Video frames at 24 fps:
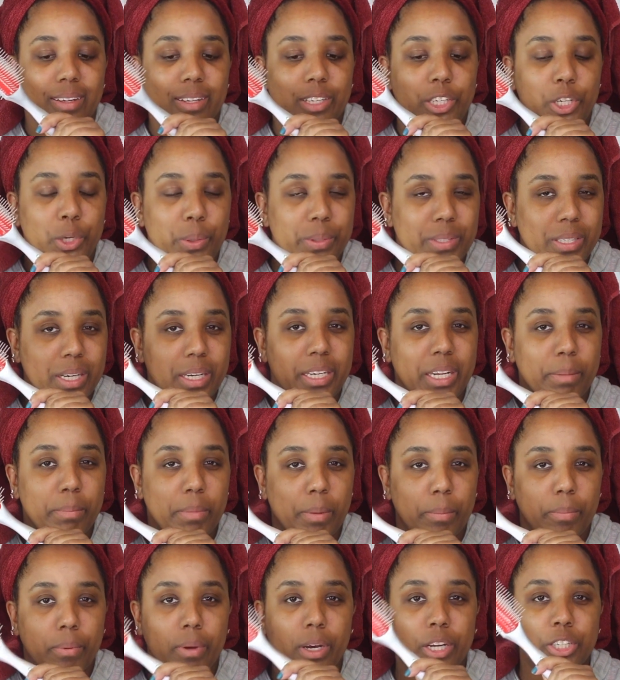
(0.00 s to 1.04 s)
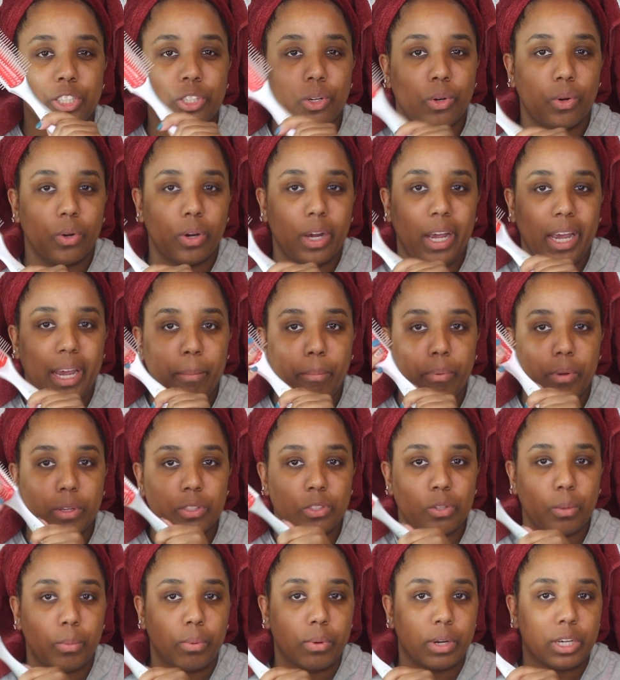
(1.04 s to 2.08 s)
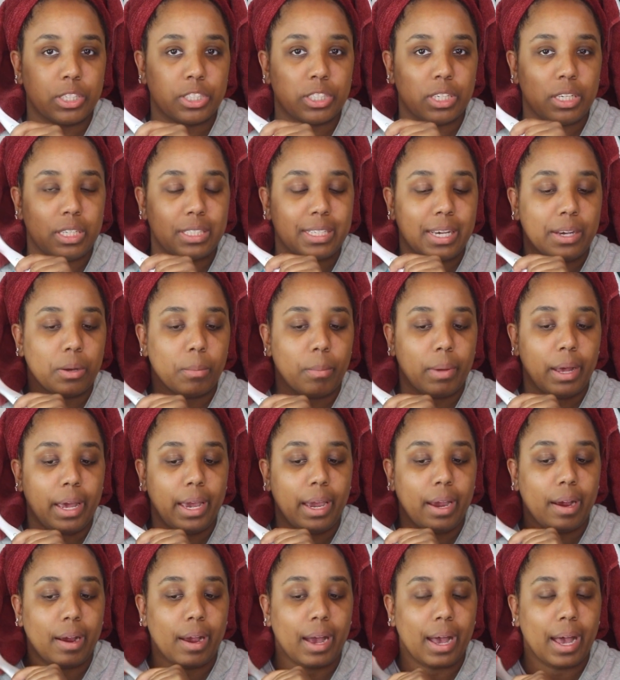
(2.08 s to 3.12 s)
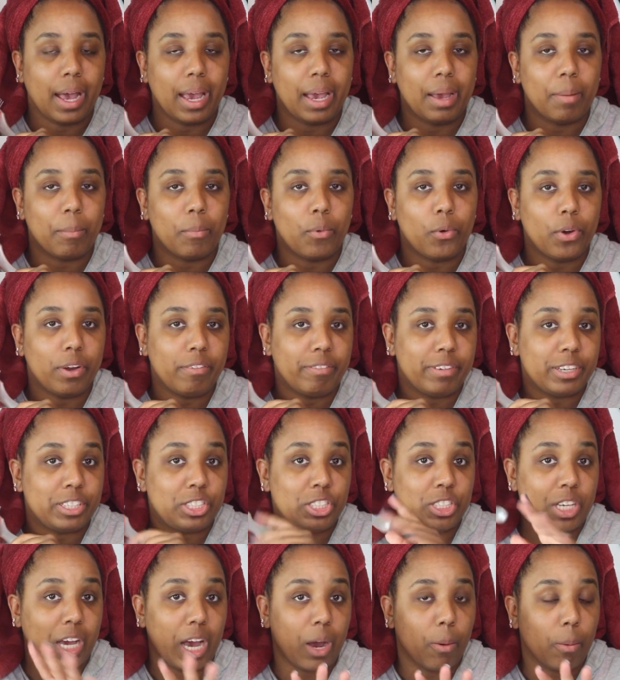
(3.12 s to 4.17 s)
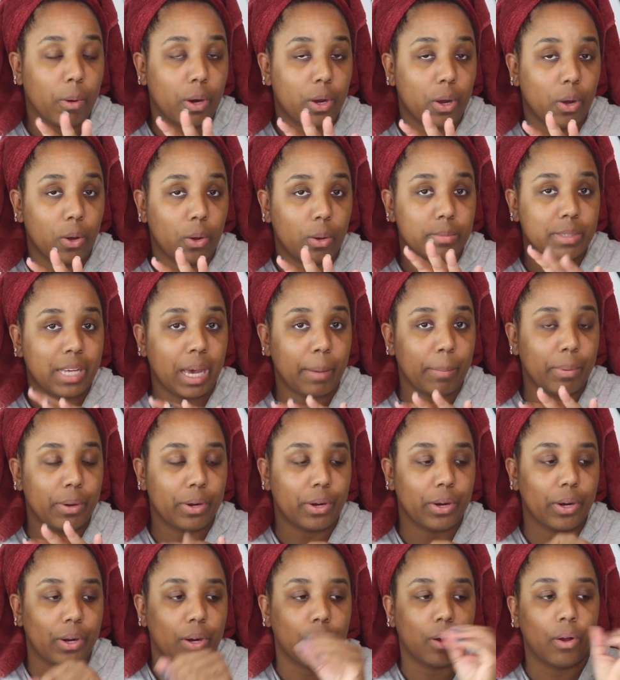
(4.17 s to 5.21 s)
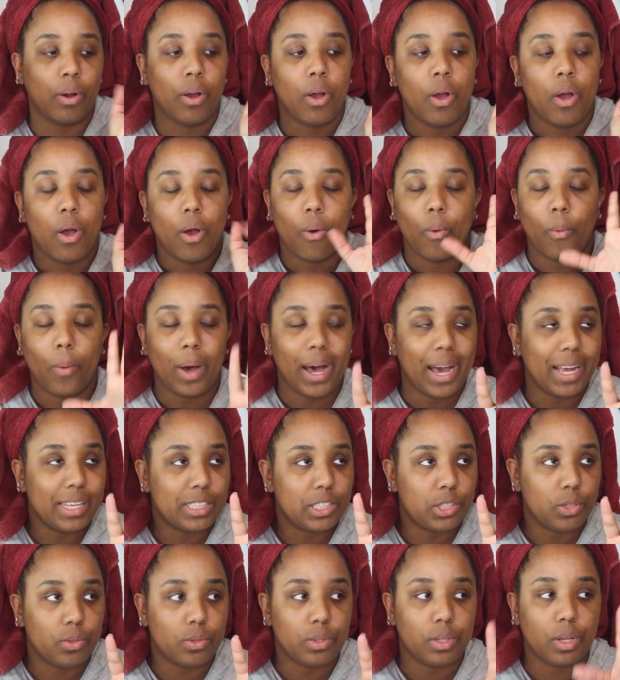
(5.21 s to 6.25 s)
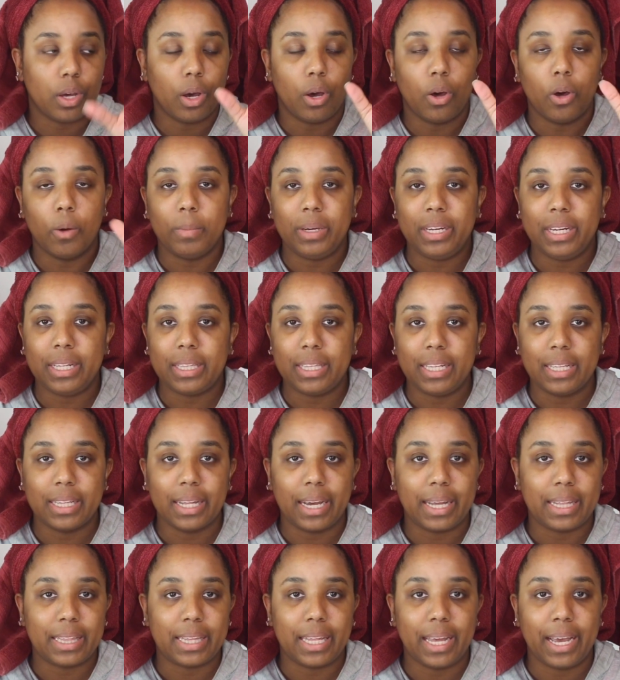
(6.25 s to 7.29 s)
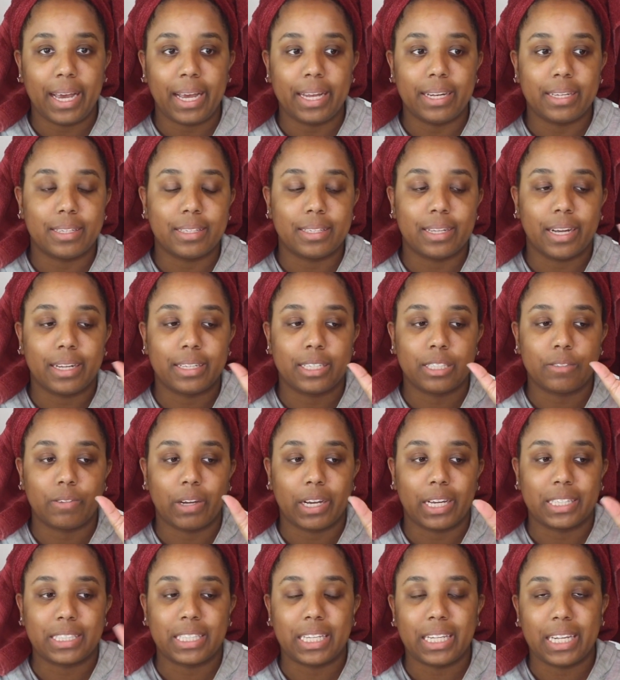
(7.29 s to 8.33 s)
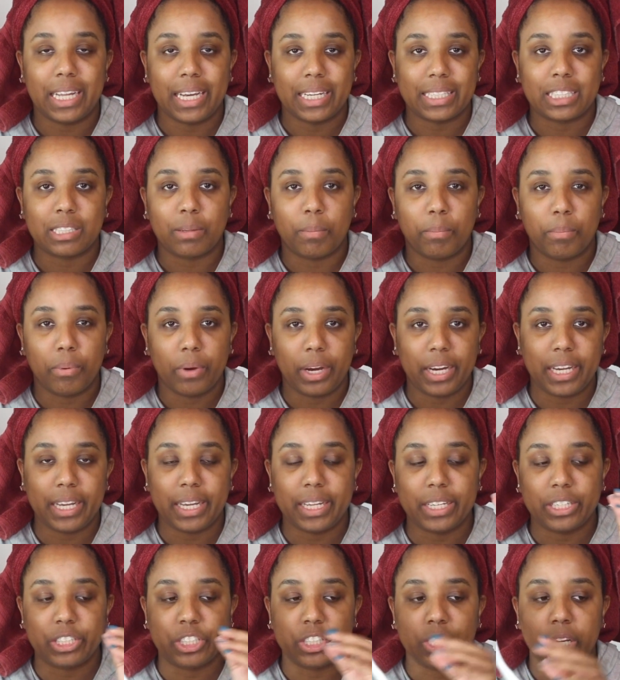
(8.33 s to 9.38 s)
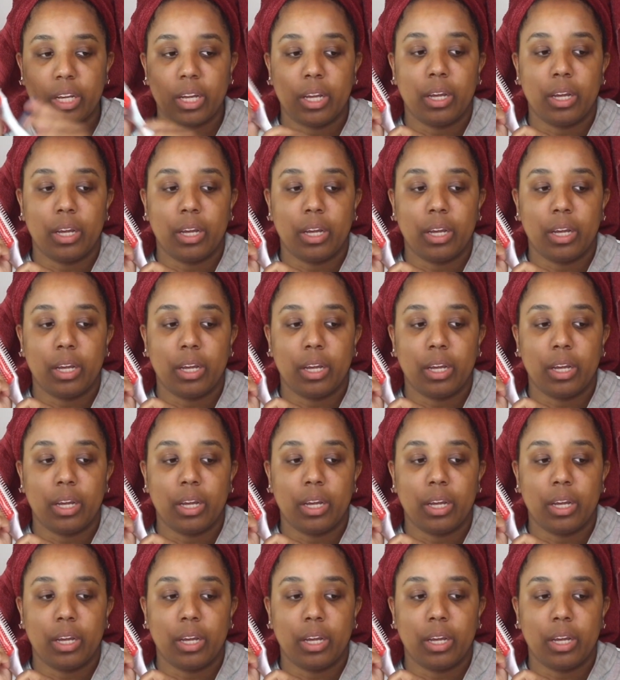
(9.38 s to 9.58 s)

using a Denman brush or a bristle brush to detangle my hair. I am more of a shower comb type of girl, wide tooth comb, anything like that. I just feel like it's less breakage.